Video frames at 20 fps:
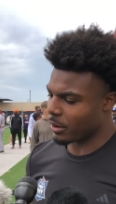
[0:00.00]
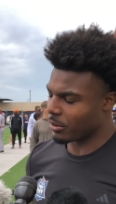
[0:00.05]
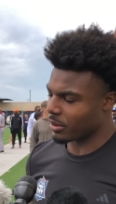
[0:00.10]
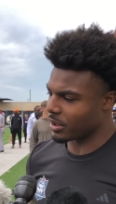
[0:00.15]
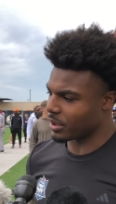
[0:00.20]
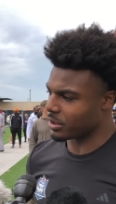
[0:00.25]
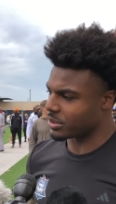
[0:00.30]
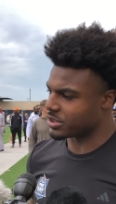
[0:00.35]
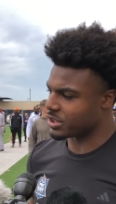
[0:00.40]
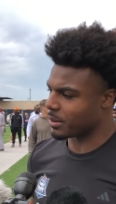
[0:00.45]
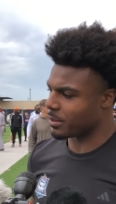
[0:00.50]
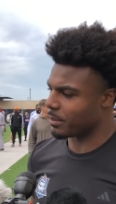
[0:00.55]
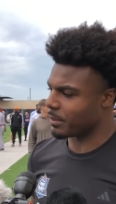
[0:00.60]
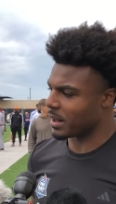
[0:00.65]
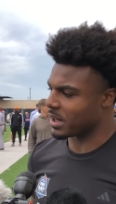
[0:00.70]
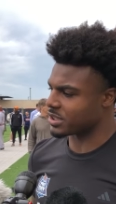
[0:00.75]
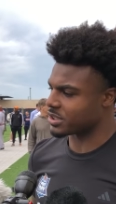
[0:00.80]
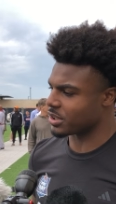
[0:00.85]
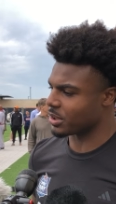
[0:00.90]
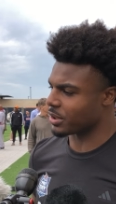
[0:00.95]
with a little chip on
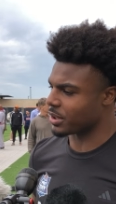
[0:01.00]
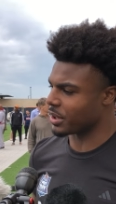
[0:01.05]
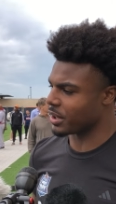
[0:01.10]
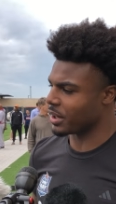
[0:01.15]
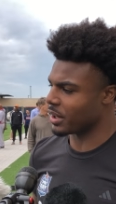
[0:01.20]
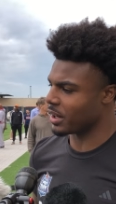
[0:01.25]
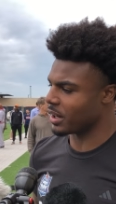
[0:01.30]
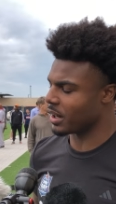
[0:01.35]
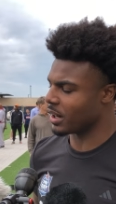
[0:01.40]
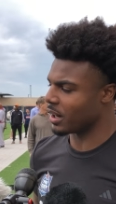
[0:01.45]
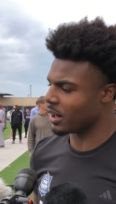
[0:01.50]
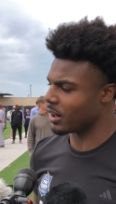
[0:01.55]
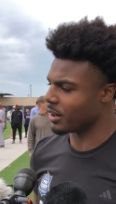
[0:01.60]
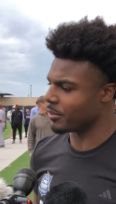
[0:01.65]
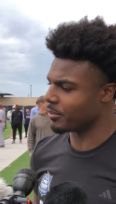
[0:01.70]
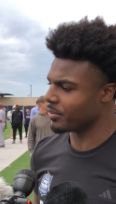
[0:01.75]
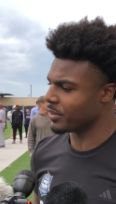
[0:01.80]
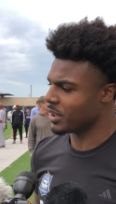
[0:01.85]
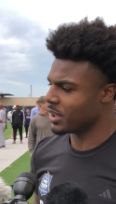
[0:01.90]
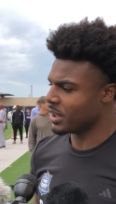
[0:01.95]
my shoulder,
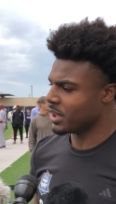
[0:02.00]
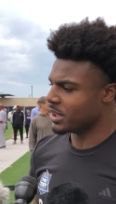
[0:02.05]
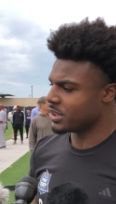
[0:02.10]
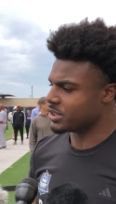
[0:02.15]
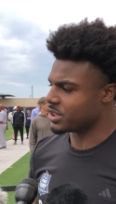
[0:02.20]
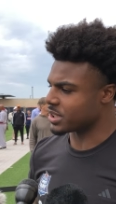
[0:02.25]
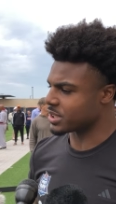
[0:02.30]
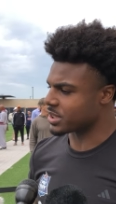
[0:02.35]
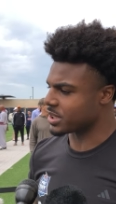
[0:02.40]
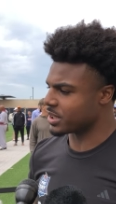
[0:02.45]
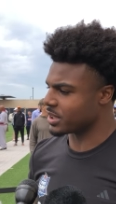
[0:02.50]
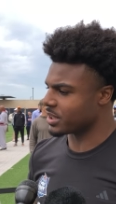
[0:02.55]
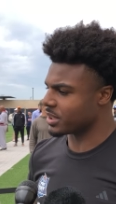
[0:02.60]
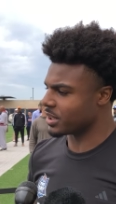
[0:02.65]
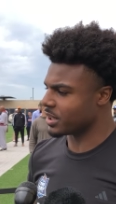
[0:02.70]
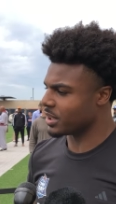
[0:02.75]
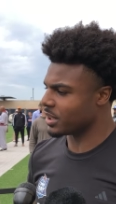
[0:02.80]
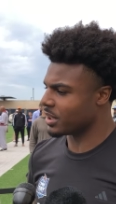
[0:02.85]
just to